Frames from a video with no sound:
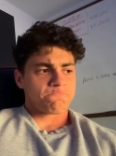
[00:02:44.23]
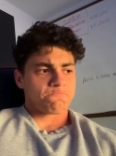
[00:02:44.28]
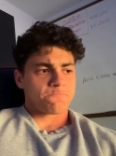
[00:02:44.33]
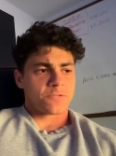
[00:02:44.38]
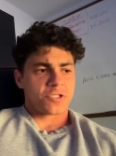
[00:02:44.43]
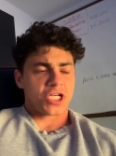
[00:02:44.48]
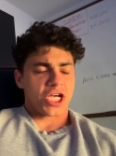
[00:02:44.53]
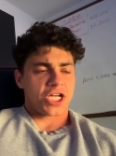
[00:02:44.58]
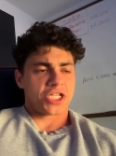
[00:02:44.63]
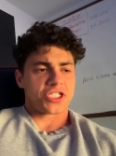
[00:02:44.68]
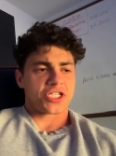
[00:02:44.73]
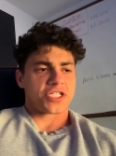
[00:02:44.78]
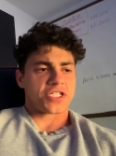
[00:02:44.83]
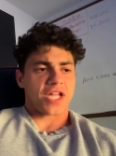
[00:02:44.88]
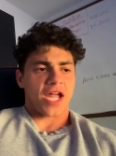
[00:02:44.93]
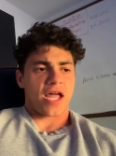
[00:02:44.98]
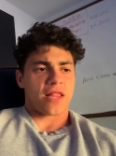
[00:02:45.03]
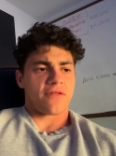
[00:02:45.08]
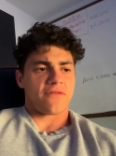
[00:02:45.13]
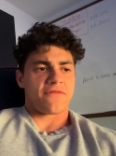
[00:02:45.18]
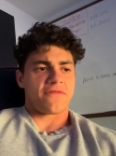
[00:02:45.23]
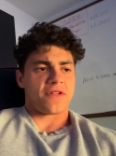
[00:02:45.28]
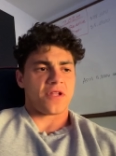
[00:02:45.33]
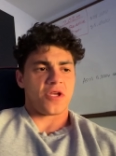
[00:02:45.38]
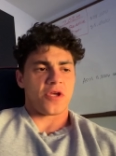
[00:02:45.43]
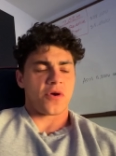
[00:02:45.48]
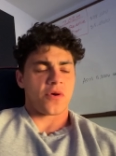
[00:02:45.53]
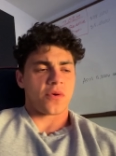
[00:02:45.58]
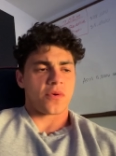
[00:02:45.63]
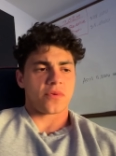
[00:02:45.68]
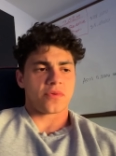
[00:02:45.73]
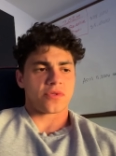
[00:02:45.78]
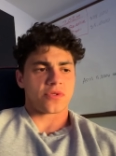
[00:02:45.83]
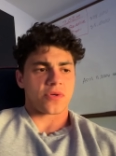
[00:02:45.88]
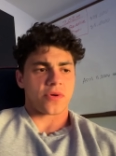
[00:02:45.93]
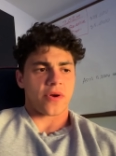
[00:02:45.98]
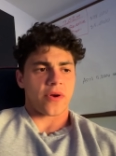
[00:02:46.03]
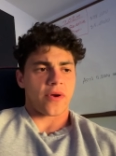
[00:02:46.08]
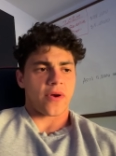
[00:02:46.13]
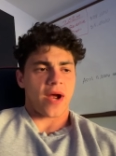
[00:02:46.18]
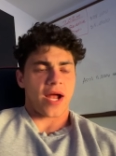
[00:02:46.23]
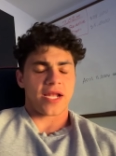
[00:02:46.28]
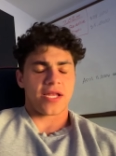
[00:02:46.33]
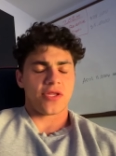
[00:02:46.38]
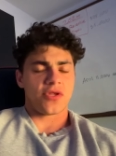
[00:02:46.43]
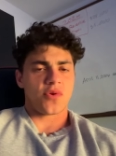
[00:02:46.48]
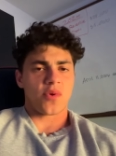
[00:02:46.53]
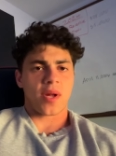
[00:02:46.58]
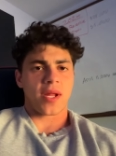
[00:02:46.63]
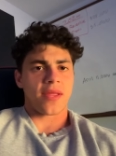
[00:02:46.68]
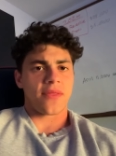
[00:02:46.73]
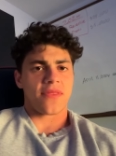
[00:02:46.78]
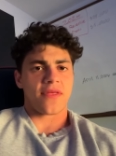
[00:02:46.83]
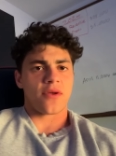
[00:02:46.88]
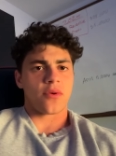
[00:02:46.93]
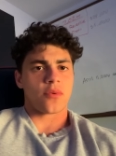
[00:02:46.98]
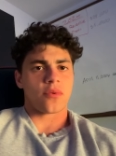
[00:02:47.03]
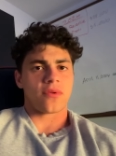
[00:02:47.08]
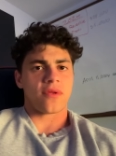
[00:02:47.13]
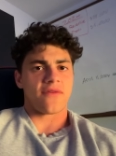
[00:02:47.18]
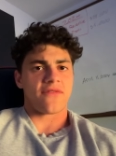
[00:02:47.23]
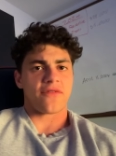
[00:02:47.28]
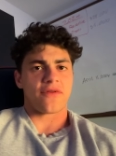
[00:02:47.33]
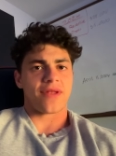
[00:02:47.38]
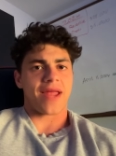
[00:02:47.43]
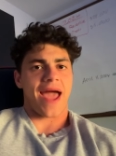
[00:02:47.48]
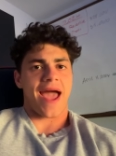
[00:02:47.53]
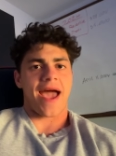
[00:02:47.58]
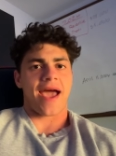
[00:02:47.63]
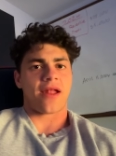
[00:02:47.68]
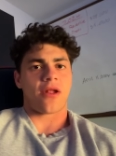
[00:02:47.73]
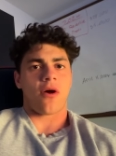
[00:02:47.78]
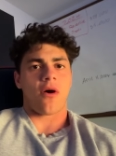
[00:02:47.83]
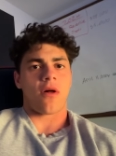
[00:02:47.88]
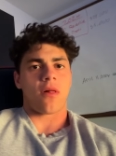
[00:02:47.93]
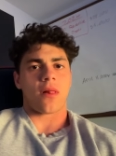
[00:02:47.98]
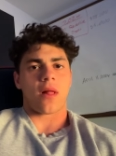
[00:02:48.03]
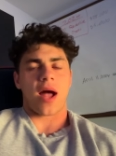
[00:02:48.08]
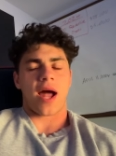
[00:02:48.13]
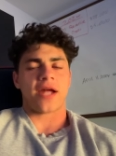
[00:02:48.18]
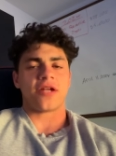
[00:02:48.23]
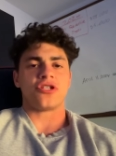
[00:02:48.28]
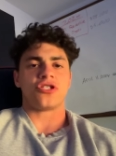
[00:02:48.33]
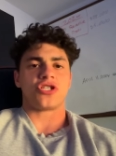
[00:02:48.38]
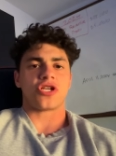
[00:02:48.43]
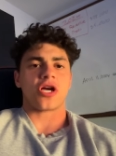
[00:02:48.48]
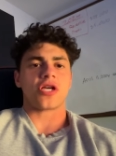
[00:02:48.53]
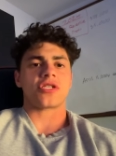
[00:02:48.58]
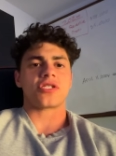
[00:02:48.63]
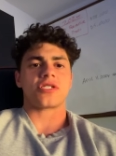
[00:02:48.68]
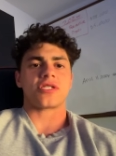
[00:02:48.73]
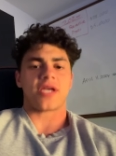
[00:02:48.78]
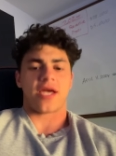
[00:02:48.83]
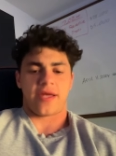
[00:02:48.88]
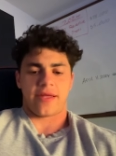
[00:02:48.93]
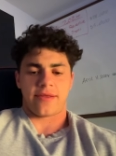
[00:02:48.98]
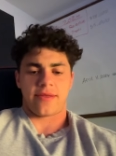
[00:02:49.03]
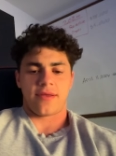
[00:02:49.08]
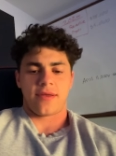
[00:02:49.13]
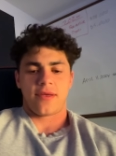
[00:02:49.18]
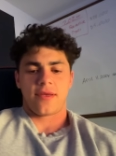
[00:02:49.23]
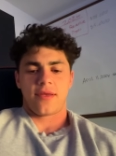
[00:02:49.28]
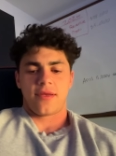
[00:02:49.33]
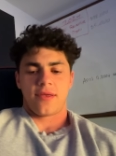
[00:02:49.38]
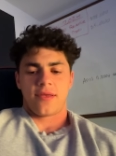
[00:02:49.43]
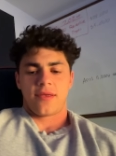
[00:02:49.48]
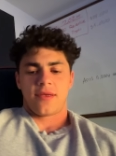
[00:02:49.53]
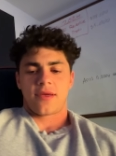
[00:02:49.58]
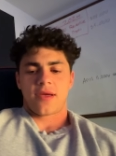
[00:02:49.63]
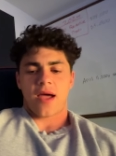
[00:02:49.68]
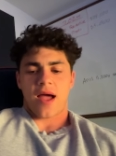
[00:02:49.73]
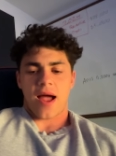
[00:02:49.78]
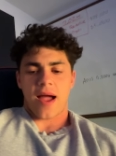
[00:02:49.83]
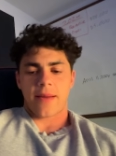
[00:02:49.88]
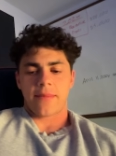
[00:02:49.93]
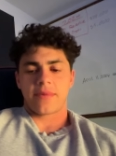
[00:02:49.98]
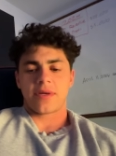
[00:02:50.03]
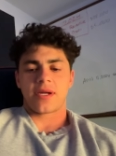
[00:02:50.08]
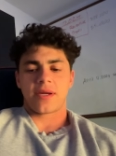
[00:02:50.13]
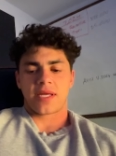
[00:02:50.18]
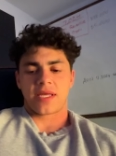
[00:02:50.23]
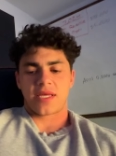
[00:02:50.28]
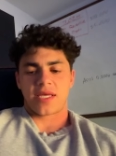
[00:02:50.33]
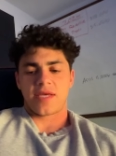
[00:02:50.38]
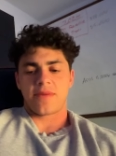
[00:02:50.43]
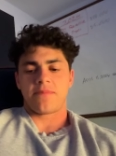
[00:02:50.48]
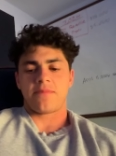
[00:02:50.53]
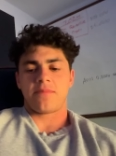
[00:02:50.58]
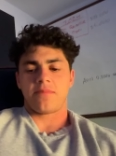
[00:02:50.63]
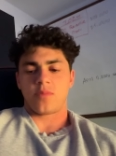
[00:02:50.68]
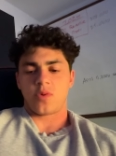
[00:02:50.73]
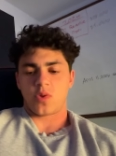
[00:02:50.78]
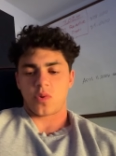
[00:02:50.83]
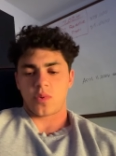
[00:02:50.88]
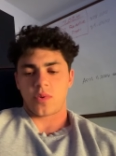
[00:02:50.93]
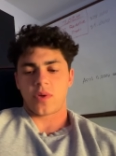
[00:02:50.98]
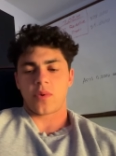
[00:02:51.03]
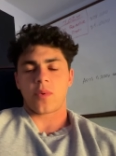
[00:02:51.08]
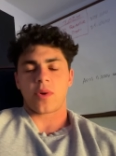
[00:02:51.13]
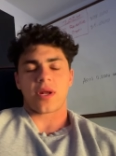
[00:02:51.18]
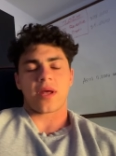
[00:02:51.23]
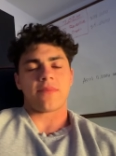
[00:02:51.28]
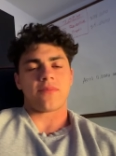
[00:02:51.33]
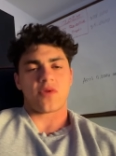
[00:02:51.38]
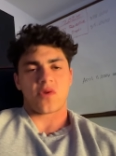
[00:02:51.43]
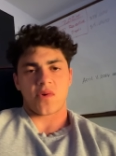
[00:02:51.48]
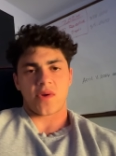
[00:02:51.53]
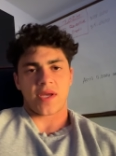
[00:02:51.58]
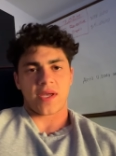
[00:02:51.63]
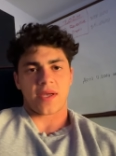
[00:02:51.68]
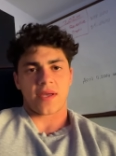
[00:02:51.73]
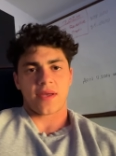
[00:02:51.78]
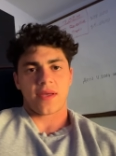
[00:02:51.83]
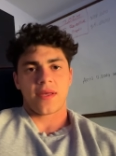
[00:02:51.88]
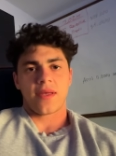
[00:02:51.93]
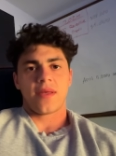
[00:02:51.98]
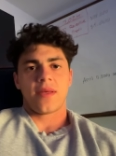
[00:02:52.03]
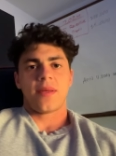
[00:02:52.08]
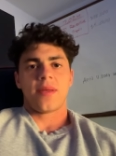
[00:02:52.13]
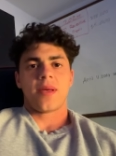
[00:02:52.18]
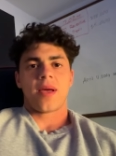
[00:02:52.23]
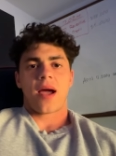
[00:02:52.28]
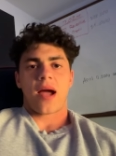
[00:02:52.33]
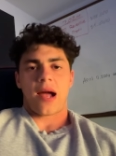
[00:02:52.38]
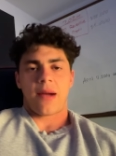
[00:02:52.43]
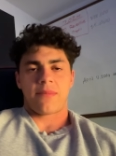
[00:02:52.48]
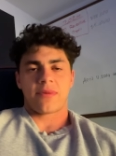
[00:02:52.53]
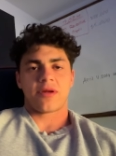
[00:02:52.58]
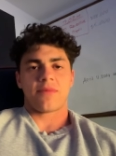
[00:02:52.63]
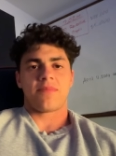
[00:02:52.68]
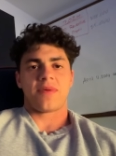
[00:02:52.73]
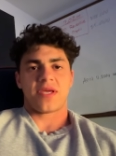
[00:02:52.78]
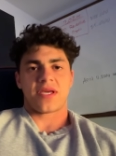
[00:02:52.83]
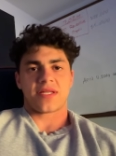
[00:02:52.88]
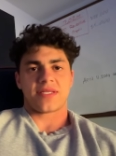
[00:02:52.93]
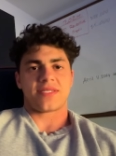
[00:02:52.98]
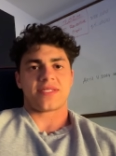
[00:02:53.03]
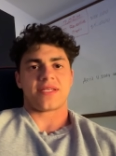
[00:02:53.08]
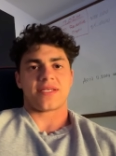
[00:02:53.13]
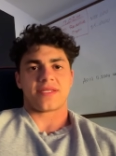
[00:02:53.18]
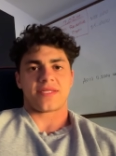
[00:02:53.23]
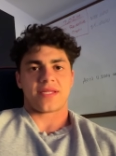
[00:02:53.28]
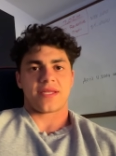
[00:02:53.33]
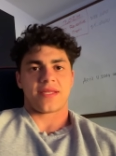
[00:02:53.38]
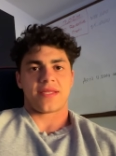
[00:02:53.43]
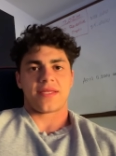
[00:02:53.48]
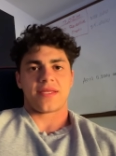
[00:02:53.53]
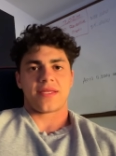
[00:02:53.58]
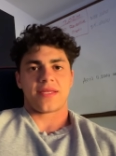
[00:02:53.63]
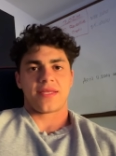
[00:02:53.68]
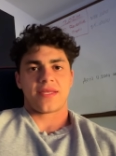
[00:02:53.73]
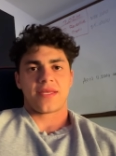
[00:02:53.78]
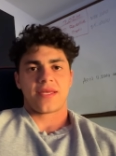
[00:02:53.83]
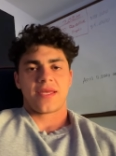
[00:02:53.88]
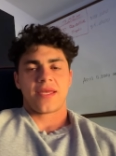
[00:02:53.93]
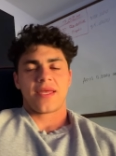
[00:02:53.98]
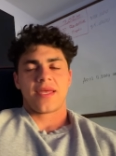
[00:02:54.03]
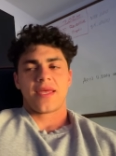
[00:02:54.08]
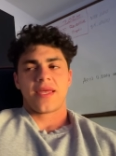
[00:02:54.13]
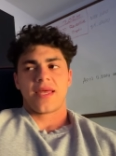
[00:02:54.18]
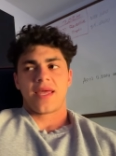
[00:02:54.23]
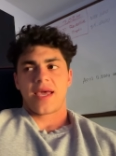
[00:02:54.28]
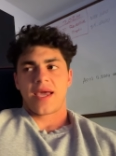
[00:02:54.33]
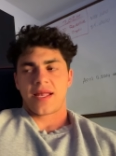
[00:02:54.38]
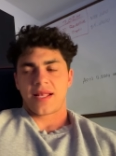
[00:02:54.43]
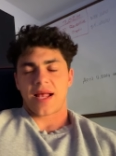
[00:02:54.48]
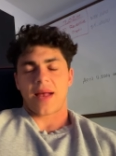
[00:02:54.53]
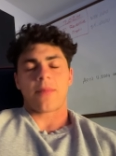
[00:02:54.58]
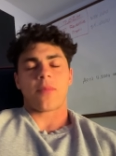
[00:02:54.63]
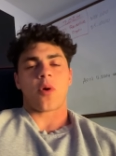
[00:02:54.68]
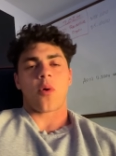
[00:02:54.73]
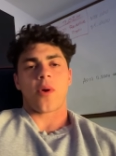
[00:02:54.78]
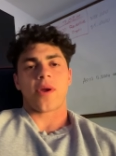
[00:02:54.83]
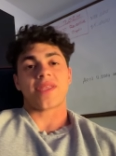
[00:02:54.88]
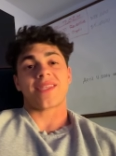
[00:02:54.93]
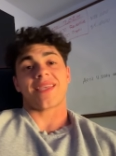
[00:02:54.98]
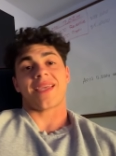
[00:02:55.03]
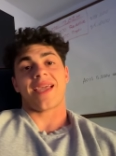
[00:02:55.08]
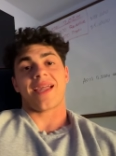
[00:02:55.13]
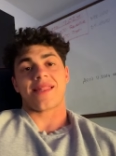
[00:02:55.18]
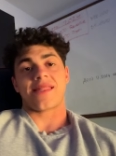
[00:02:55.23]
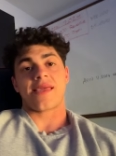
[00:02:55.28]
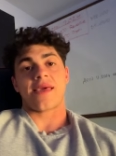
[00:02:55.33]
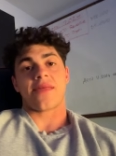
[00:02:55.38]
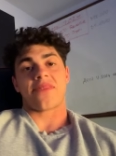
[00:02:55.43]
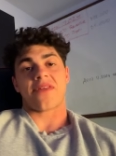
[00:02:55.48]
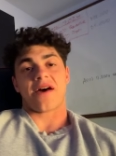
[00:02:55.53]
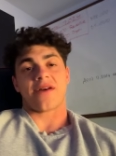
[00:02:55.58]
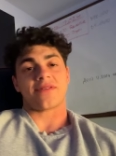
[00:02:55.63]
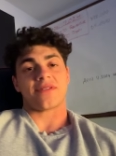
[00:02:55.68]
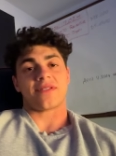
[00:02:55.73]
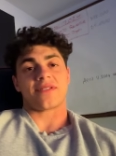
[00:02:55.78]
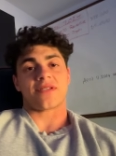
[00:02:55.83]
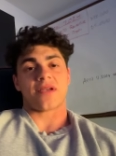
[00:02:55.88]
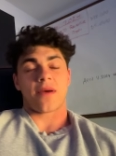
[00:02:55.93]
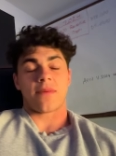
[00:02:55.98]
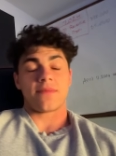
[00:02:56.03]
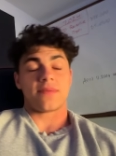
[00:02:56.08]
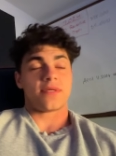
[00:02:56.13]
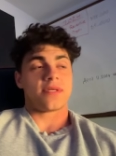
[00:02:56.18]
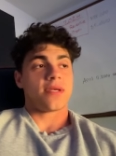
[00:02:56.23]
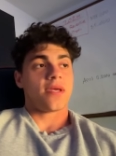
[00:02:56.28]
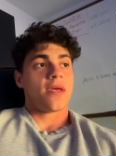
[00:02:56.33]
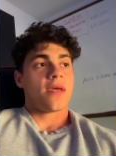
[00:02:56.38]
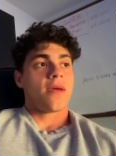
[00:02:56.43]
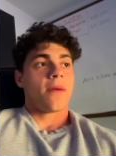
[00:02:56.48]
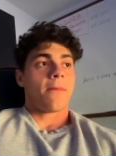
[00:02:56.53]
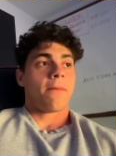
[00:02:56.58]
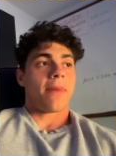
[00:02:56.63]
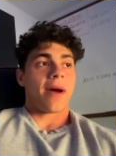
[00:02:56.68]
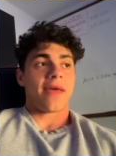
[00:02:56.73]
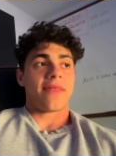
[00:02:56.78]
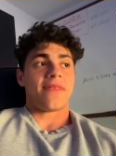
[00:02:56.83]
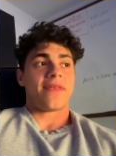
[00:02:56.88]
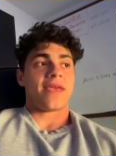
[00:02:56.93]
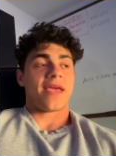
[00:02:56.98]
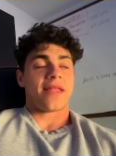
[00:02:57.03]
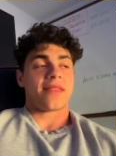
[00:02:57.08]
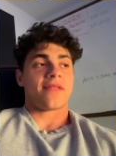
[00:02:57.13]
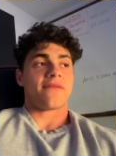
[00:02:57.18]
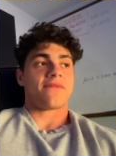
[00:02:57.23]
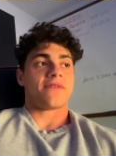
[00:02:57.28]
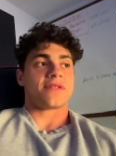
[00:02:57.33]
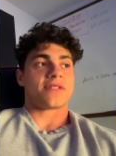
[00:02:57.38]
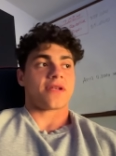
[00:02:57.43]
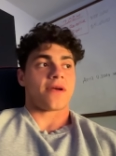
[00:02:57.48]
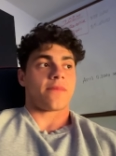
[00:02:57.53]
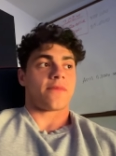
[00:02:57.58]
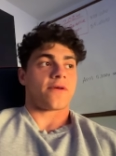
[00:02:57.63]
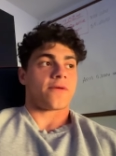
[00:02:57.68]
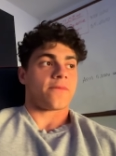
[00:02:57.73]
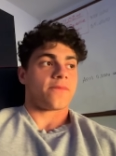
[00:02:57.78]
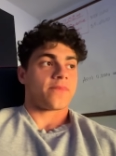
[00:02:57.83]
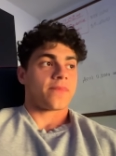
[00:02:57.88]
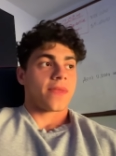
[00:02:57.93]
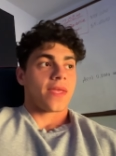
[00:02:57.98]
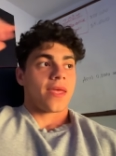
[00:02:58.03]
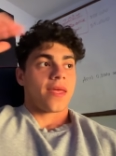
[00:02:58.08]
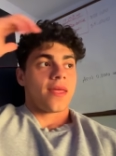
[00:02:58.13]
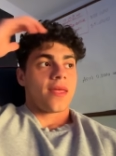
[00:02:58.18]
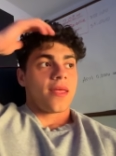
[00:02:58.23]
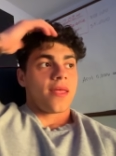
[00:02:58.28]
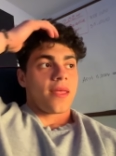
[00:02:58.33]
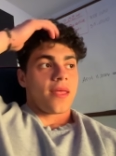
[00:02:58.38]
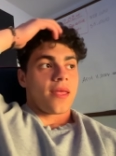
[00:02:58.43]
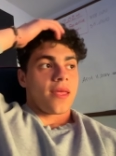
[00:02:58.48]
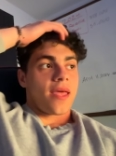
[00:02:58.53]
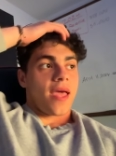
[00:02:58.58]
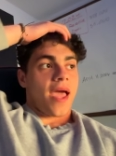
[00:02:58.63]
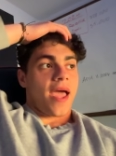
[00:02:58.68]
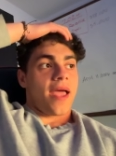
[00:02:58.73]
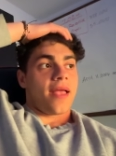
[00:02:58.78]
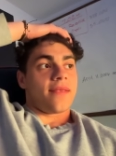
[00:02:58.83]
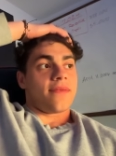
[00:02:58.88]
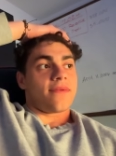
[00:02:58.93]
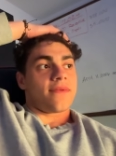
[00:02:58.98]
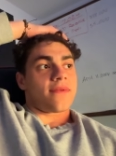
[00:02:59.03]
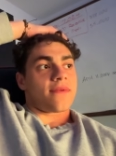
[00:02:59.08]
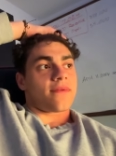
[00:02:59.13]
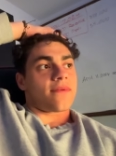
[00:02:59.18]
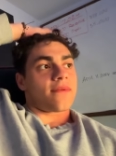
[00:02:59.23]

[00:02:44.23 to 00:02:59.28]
change the style of videos or I didn't do anything different at all. I just said, I'm going to keep doing what I'm doing. I'm going to be consistent and I'm going to get the 1,000 subs by the end of the summer. And